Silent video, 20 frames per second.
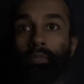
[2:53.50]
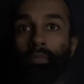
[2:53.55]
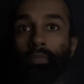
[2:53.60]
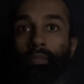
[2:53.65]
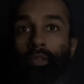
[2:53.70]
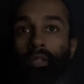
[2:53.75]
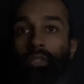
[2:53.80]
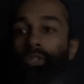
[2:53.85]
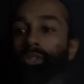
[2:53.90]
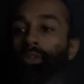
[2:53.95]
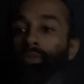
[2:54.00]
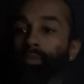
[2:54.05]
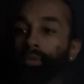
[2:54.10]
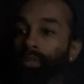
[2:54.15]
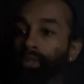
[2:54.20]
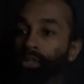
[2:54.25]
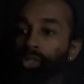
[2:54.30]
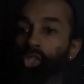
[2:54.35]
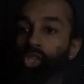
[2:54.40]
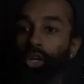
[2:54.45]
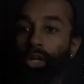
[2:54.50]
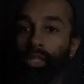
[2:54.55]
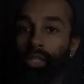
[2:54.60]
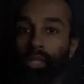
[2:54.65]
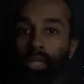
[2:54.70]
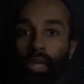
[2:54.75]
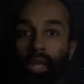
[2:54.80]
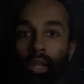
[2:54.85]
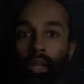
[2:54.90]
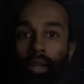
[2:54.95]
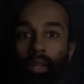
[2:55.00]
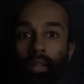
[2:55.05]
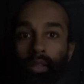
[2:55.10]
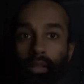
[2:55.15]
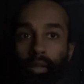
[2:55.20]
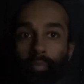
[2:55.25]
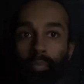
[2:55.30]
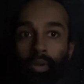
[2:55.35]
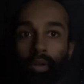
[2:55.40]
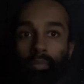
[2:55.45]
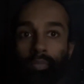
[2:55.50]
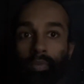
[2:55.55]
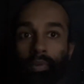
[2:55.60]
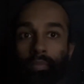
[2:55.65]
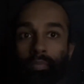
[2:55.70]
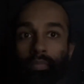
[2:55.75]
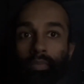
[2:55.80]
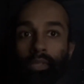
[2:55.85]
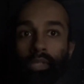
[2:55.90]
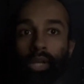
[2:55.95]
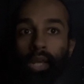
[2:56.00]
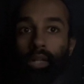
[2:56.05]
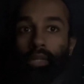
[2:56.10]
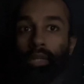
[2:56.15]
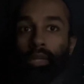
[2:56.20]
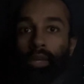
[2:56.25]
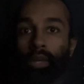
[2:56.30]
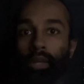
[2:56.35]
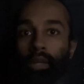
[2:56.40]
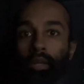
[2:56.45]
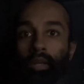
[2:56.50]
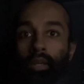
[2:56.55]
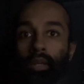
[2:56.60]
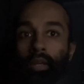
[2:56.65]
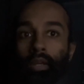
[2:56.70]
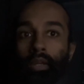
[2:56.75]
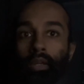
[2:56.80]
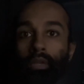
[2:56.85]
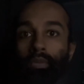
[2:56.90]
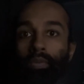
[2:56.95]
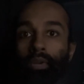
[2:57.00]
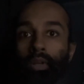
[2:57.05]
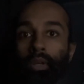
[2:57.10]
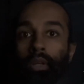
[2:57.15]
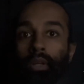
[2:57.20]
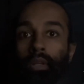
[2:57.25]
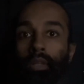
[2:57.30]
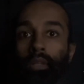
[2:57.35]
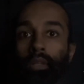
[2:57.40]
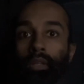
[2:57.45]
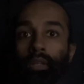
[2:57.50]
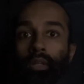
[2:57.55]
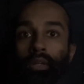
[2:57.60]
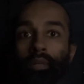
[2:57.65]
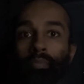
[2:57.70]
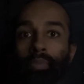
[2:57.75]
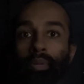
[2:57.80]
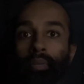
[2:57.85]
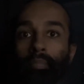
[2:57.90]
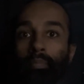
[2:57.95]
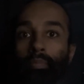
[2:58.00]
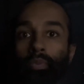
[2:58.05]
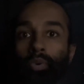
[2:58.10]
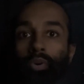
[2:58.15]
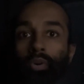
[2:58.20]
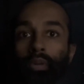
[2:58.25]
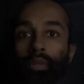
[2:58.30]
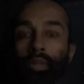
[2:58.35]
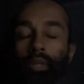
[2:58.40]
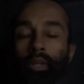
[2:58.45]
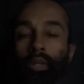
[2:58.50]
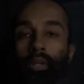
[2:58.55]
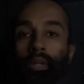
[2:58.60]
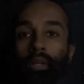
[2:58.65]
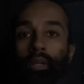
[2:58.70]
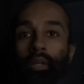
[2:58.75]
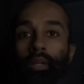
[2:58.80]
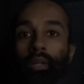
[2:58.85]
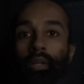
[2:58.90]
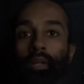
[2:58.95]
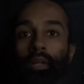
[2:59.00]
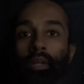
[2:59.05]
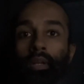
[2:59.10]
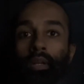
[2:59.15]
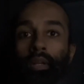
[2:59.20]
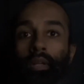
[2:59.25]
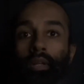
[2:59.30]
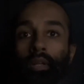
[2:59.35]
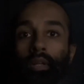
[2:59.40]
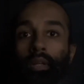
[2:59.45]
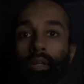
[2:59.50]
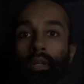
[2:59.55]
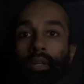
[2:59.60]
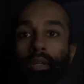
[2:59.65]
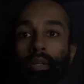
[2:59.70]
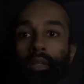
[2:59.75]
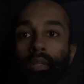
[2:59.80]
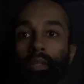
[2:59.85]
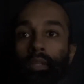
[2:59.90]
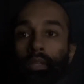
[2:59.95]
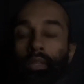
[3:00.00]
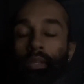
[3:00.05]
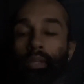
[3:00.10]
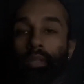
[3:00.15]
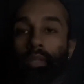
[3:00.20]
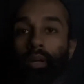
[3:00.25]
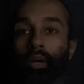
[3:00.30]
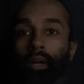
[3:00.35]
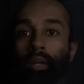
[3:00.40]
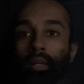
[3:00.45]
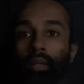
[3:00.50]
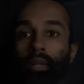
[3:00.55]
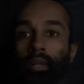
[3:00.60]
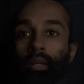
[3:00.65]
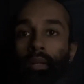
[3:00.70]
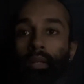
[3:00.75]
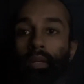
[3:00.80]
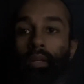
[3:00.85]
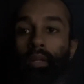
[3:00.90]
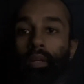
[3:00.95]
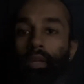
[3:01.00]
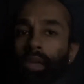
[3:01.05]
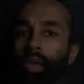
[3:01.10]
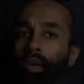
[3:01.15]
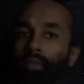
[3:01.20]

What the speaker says: because you don't want to just hit the minimum 10K. You want to hit a little bit more than that. Yeah,